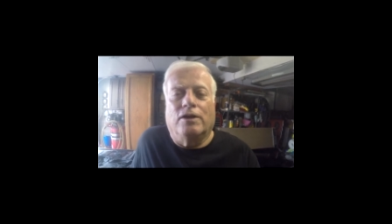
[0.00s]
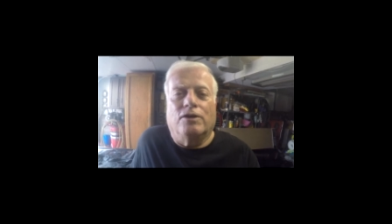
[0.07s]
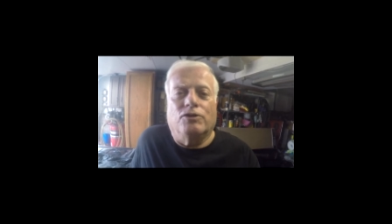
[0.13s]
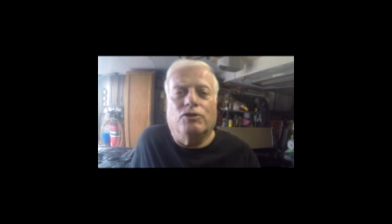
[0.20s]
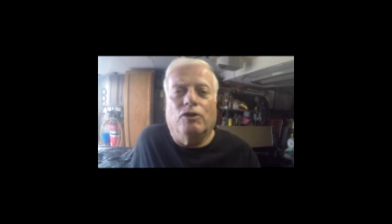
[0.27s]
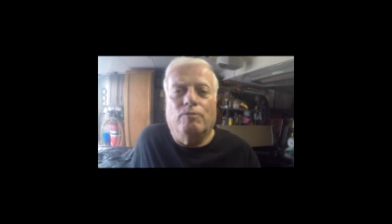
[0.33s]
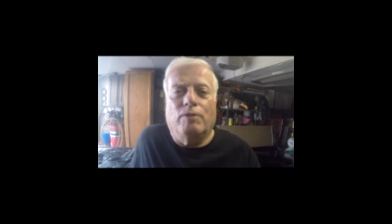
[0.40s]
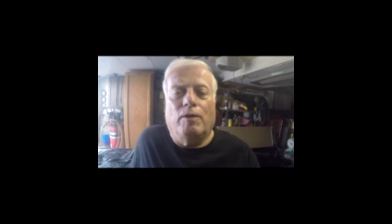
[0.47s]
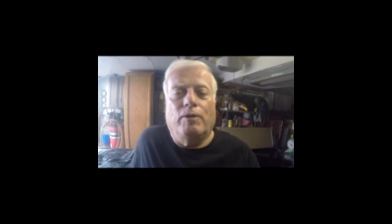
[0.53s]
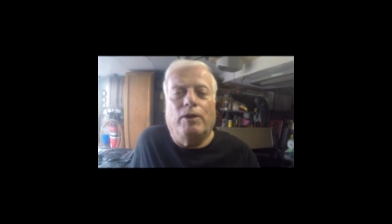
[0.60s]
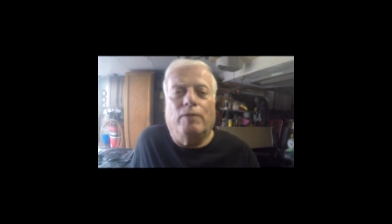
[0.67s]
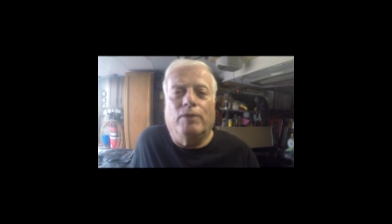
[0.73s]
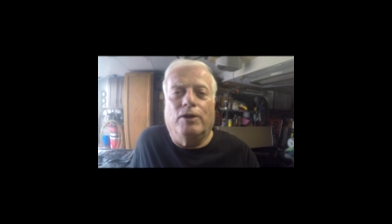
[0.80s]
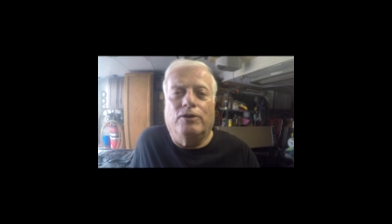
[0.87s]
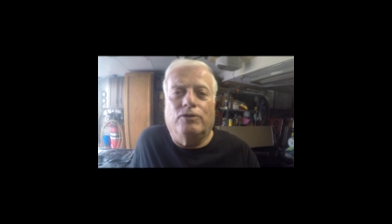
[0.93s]
So maybe
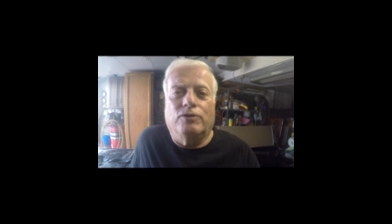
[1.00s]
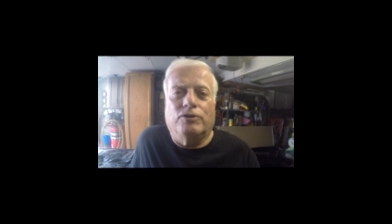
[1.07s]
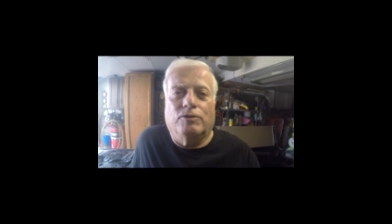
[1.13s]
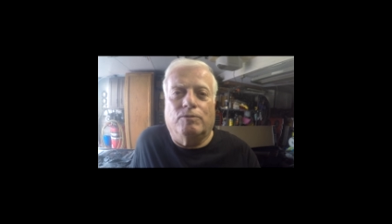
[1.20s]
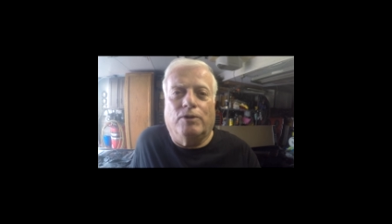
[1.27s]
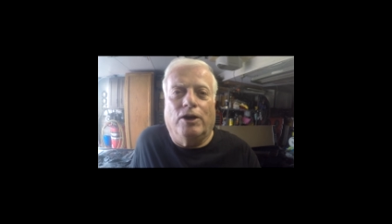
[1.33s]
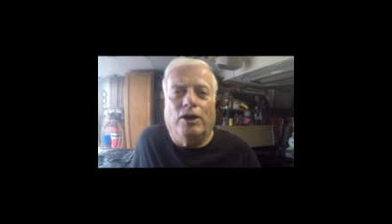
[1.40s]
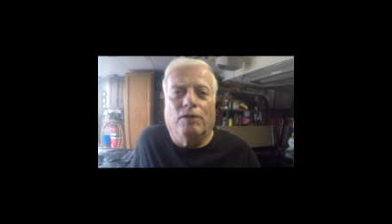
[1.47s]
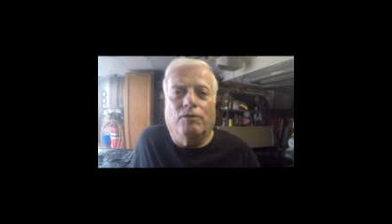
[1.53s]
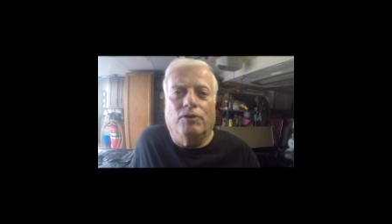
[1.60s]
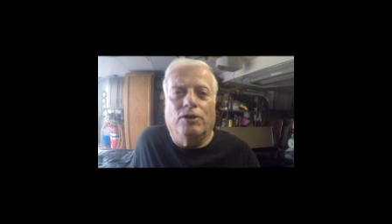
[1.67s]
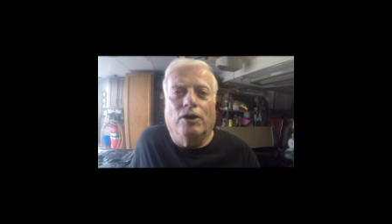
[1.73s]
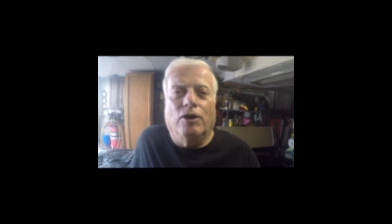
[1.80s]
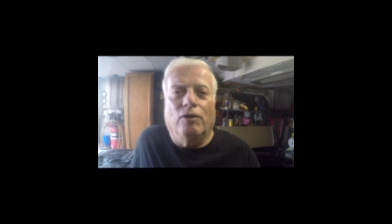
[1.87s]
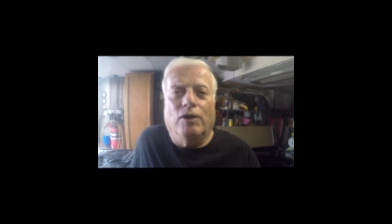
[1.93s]
I might do some kind of a
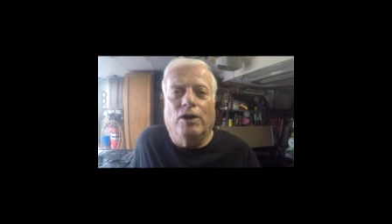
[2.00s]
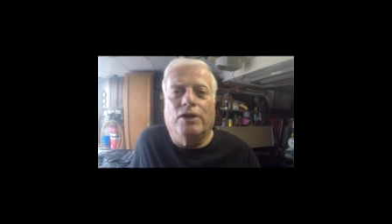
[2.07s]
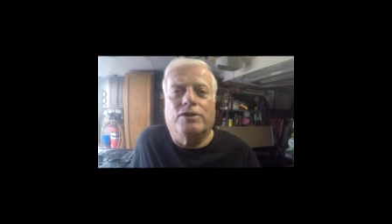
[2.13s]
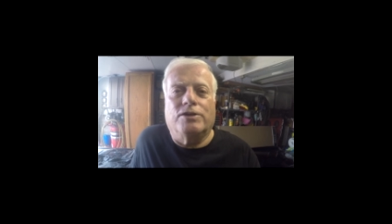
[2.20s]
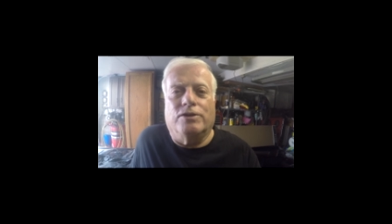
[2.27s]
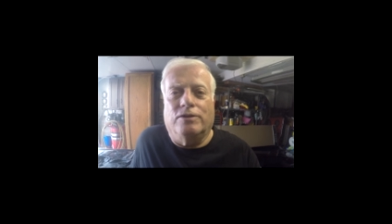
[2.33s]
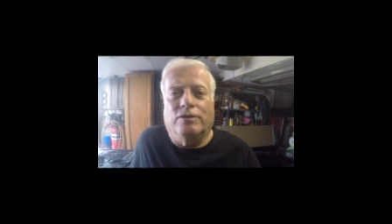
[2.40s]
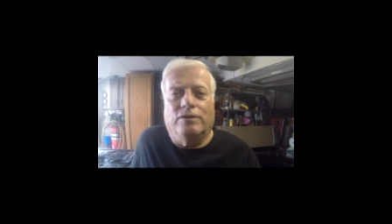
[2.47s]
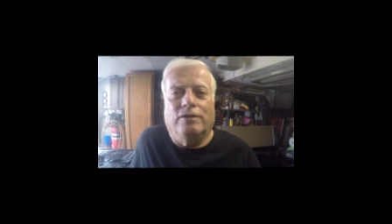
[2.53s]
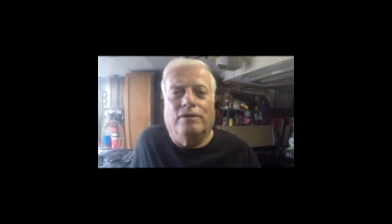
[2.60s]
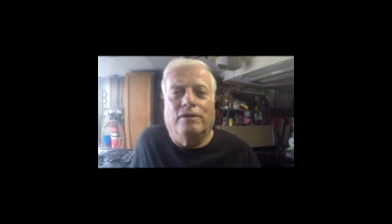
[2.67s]
narration